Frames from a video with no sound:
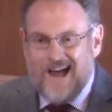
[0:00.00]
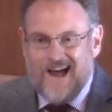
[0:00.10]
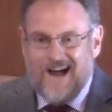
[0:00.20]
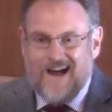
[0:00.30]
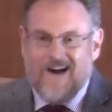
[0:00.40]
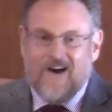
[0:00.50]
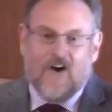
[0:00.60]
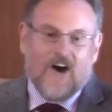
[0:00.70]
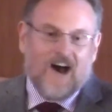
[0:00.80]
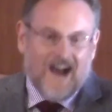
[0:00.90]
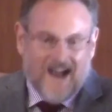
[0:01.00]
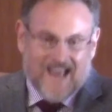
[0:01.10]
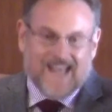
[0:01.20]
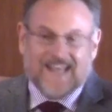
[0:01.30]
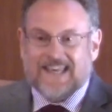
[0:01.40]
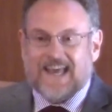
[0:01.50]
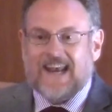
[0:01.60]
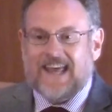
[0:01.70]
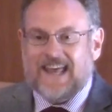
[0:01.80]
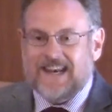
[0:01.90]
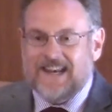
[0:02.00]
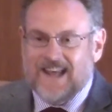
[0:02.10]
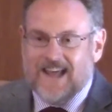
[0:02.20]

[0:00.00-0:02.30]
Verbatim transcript: Ow, I get it.